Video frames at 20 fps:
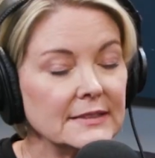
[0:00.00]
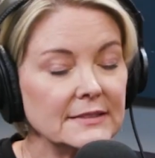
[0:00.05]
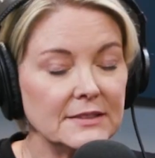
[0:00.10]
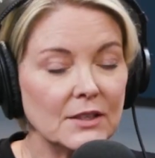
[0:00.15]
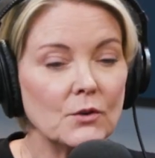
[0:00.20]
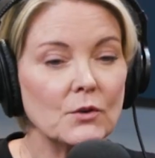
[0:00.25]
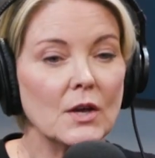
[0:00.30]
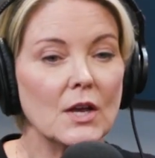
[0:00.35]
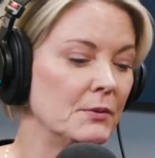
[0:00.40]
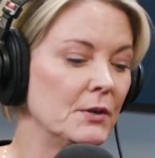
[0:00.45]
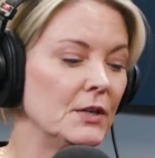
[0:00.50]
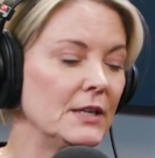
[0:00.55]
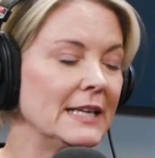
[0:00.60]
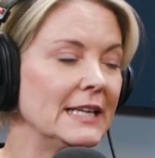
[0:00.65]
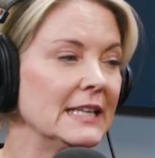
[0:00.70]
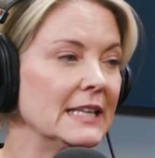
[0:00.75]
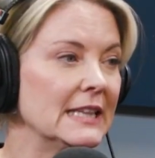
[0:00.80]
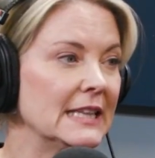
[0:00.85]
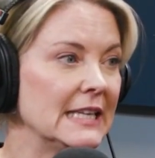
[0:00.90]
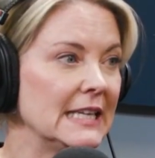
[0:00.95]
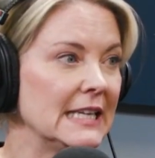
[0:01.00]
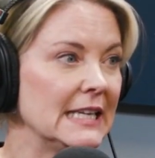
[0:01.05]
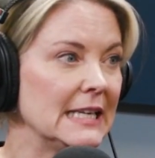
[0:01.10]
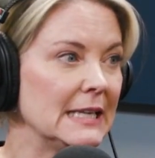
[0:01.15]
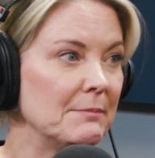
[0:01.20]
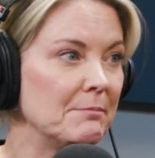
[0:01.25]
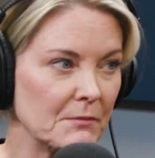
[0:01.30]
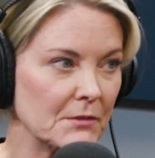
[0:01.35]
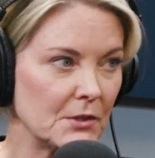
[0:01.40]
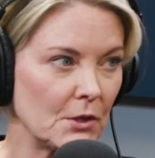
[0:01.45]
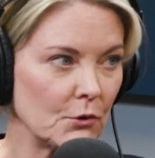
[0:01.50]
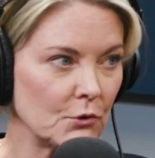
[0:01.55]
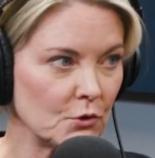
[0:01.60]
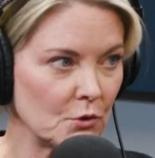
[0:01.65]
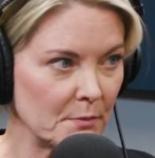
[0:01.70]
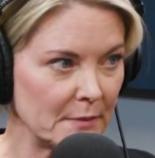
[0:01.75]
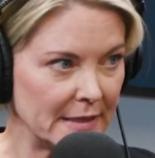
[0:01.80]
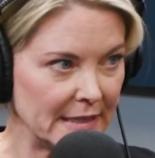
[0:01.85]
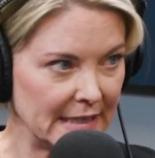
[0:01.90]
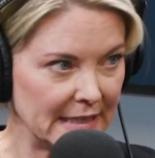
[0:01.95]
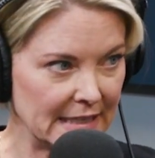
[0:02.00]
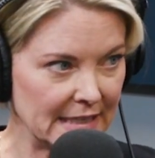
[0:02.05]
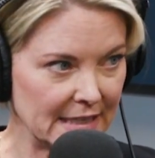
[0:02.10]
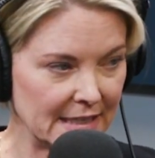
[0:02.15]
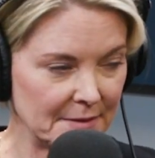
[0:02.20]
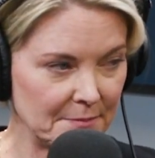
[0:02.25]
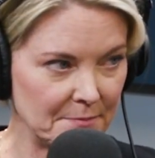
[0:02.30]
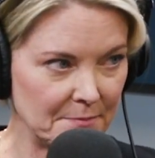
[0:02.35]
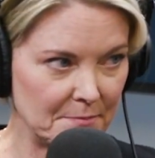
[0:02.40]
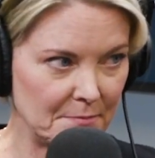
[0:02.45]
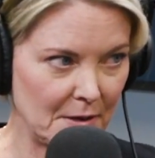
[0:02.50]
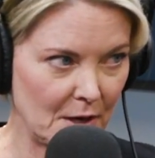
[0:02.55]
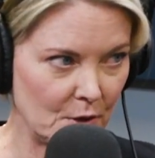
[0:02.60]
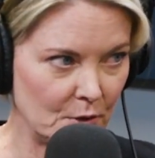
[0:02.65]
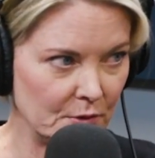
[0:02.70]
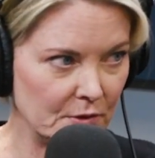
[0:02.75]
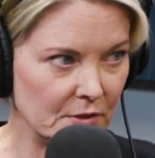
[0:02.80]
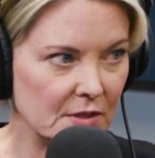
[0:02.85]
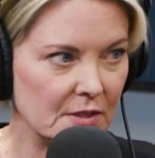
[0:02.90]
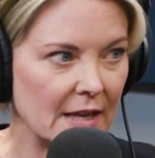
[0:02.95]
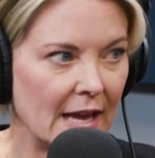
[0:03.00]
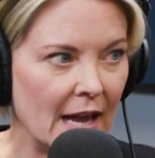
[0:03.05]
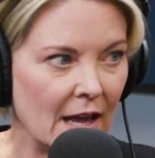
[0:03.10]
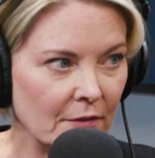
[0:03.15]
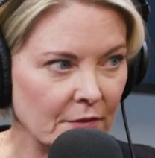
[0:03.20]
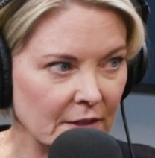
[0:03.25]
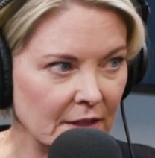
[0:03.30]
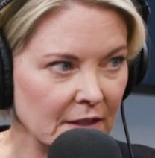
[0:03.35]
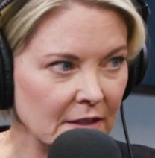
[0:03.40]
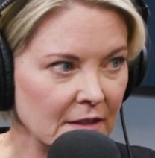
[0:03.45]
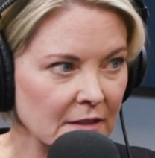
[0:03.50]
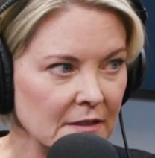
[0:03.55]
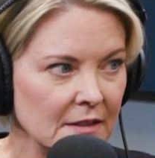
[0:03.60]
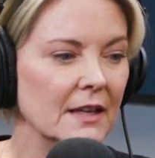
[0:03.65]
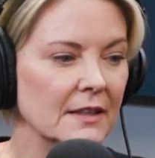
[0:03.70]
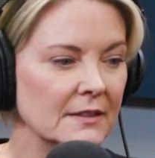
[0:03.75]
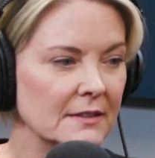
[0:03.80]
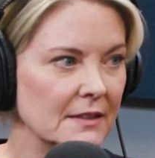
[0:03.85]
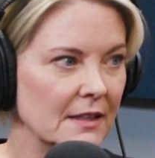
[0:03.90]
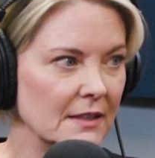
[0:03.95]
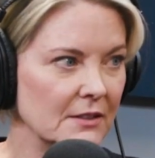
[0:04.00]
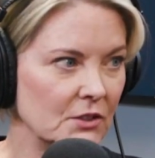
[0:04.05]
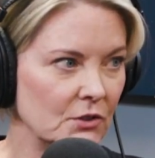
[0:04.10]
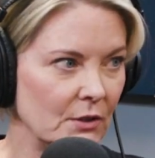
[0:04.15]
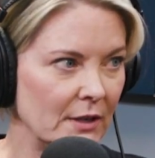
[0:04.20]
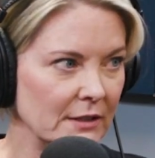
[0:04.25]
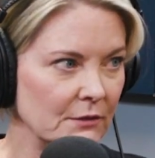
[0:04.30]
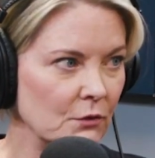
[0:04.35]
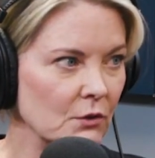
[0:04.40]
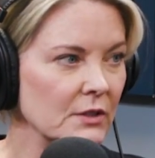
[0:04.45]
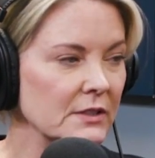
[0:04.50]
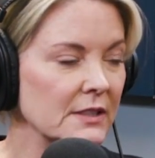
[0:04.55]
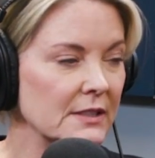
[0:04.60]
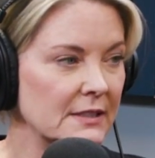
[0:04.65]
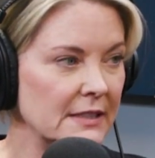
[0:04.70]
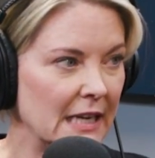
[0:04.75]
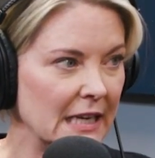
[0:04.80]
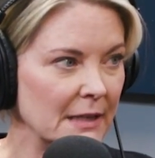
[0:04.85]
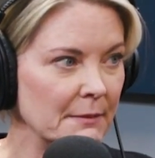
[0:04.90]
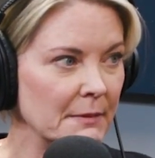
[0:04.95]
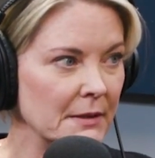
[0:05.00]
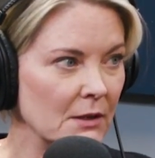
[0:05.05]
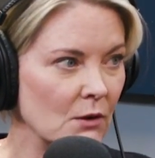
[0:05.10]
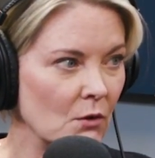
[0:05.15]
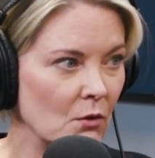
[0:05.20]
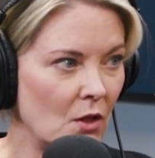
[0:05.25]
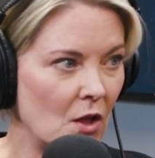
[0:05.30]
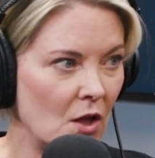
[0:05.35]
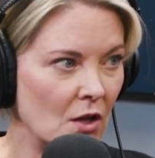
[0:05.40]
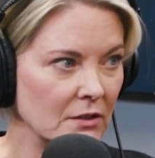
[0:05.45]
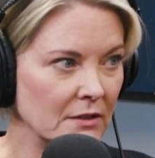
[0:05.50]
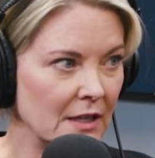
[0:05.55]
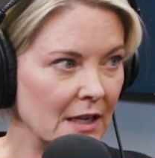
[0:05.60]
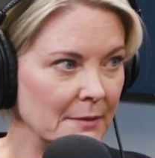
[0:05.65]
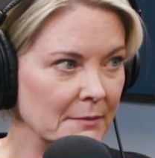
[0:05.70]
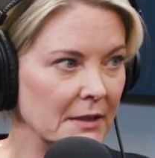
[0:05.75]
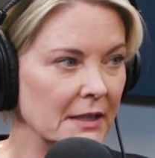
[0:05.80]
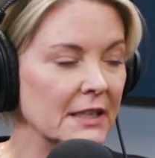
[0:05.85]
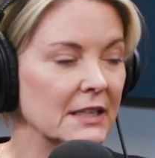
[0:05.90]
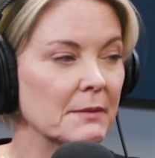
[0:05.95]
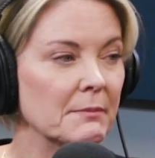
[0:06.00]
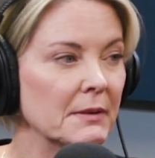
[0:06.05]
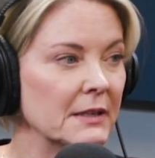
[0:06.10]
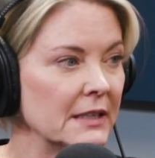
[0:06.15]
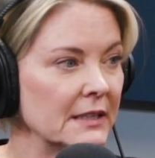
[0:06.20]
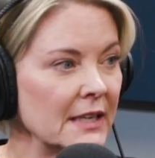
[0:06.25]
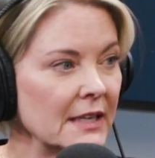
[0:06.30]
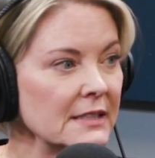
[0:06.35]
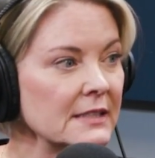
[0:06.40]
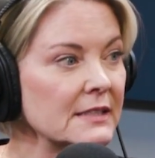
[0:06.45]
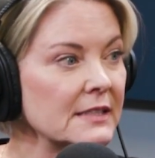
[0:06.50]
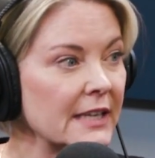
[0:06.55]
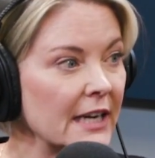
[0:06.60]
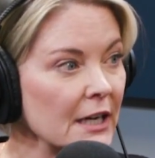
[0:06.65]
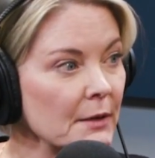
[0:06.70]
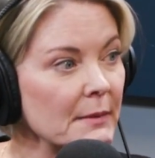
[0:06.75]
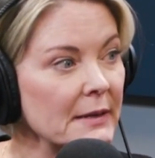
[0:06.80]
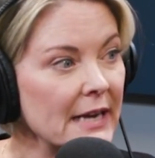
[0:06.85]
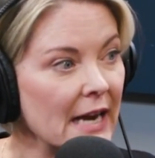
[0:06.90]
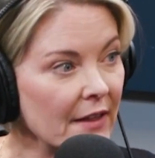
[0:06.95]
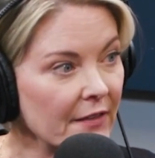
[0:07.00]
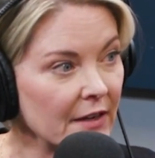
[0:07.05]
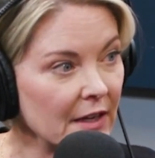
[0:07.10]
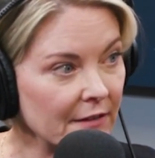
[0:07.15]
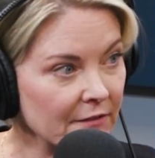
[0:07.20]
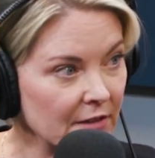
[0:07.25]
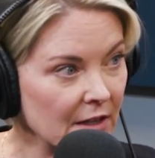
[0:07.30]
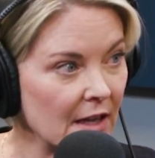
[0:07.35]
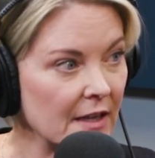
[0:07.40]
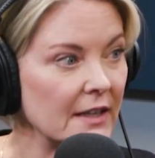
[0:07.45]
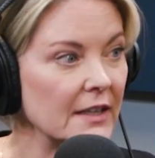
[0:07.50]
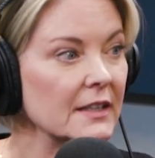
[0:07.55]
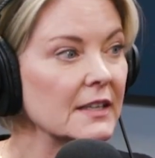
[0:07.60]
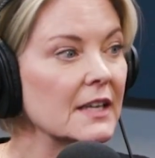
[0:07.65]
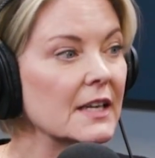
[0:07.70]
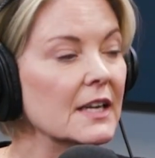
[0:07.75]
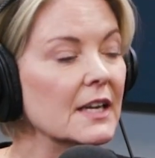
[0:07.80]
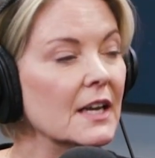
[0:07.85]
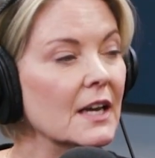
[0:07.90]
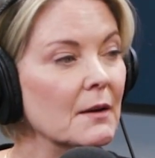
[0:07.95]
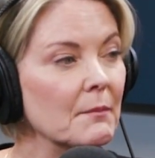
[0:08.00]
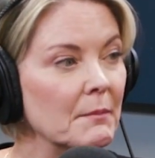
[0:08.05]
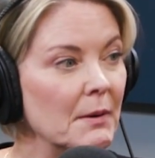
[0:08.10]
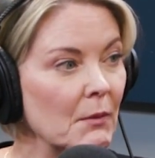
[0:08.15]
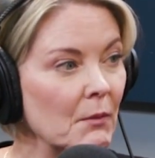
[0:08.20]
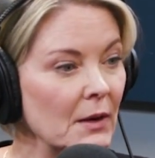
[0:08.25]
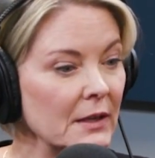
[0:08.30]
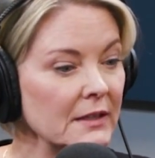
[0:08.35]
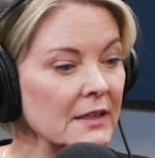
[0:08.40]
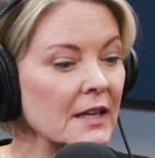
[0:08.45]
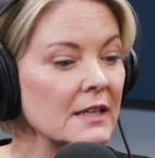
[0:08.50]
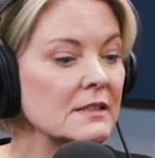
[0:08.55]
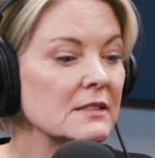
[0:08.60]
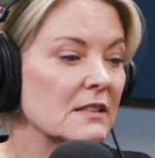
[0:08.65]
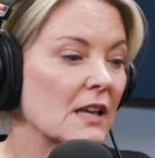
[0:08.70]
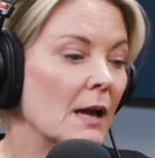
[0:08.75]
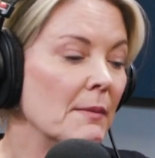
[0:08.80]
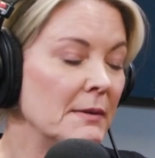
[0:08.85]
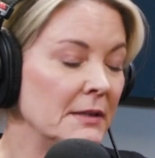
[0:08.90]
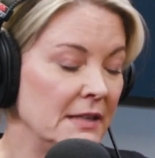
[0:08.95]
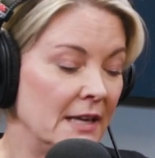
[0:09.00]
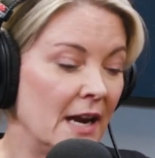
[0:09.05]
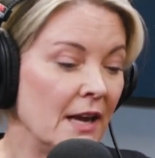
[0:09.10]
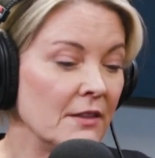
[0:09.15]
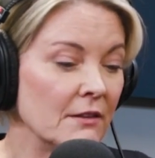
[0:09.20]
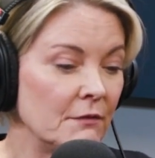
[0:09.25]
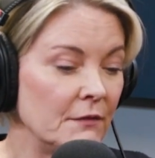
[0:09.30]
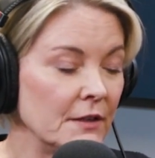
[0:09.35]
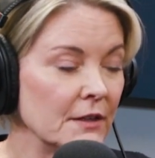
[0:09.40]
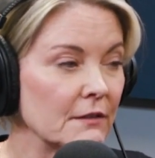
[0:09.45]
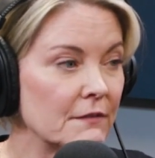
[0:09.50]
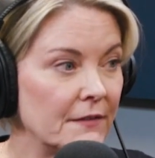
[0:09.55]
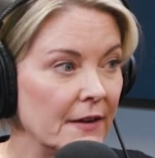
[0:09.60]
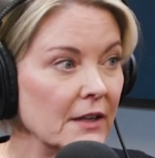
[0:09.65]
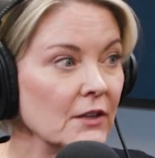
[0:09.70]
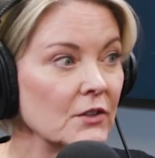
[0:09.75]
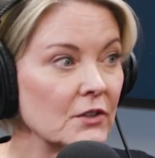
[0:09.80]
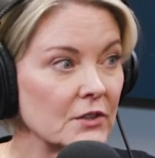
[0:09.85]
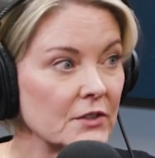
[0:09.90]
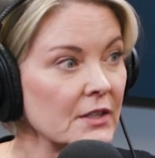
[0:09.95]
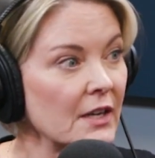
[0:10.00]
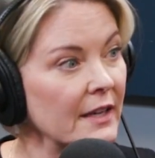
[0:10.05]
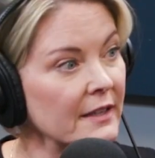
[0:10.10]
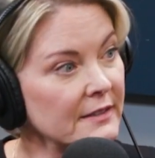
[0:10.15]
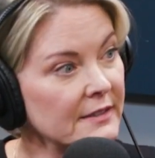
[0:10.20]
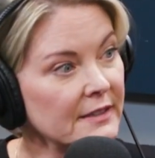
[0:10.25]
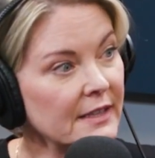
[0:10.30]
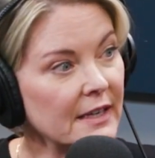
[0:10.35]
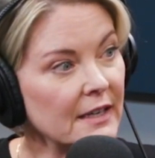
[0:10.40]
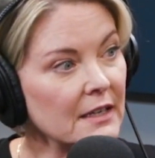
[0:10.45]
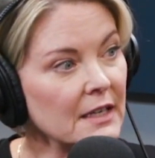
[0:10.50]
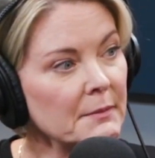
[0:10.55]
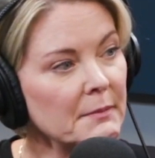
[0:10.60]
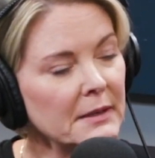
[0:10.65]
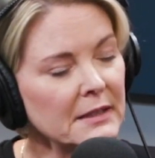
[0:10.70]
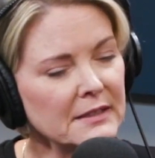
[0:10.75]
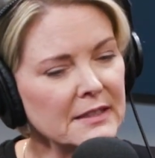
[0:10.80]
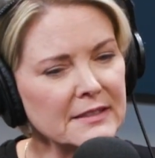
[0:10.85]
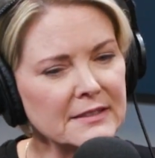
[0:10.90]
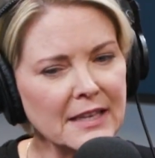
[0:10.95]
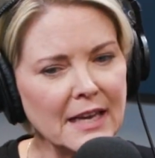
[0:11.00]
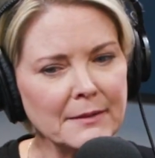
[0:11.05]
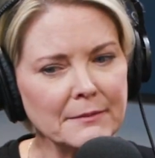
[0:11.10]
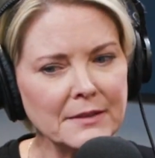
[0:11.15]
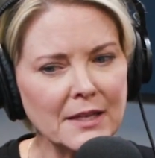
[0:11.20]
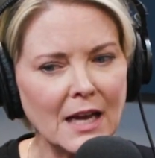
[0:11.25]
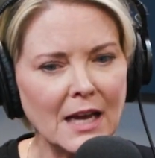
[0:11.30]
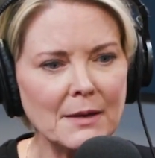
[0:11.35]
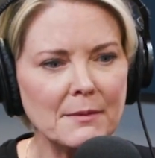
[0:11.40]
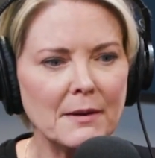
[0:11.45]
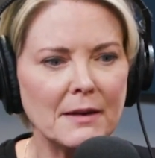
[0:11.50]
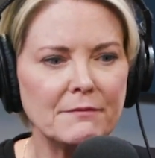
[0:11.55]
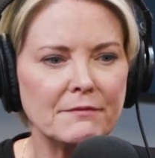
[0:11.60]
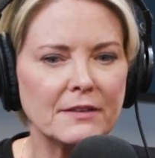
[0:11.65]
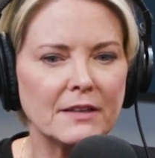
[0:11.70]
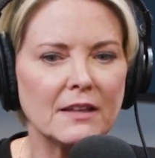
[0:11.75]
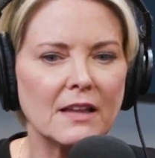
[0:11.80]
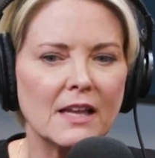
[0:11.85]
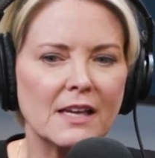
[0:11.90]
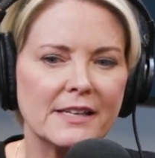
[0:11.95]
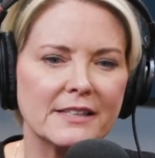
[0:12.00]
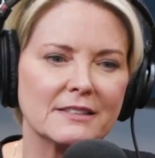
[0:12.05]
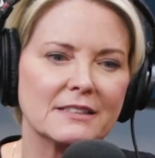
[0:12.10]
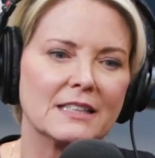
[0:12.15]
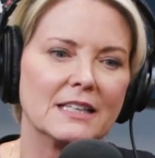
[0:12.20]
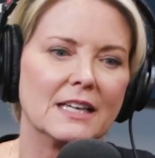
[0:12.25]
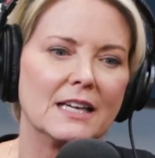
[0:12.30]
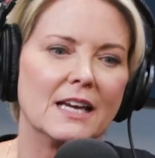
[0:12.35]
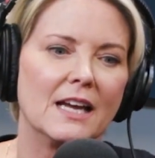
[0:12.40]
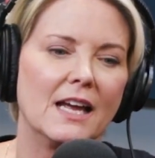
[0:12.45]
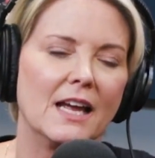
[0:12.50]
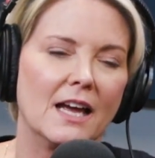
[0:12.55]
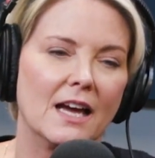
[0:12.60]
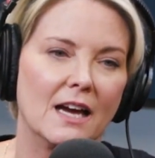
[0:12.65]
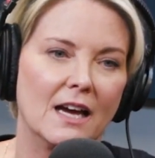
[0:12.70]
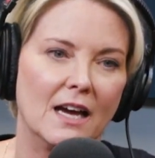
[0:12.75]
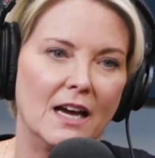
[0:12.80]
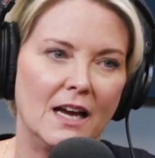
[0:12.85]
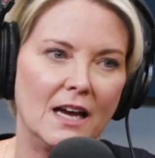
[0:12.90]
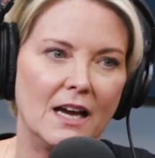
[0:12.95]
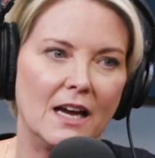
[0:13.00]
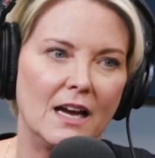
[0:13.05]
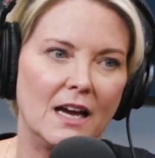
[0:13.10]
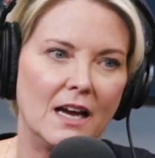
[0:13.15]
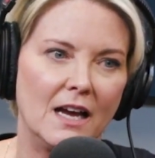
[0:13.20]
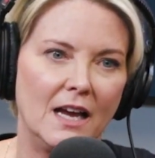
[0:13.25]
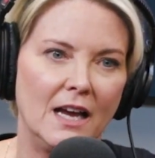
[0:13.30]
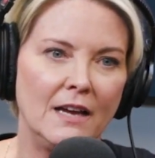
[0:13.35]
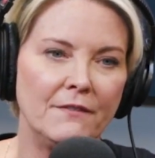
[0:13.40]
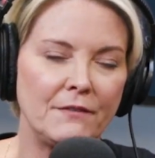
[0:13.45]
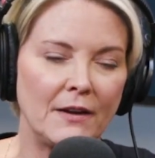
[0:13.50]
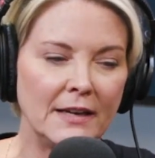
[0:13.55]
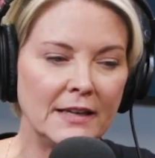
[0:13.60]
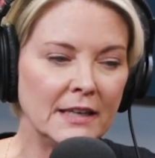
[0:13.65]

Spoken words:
so putting the social media posts out there is stressful because it's taken me a long time to get it, but it doesn't scare me now that I've done it. But the fear of failure is kind of scary. But at the same time, I feel like if I